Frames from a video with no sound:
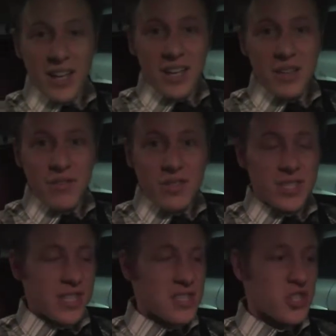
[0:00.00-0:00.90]
Keifer's
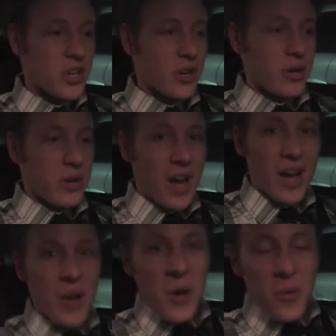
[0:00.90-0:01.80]
sister
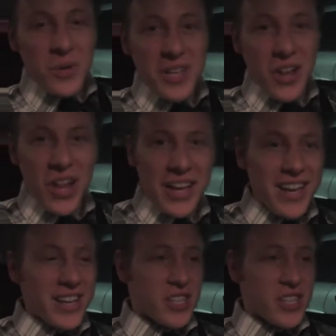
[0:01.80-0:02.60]
uh, was all like,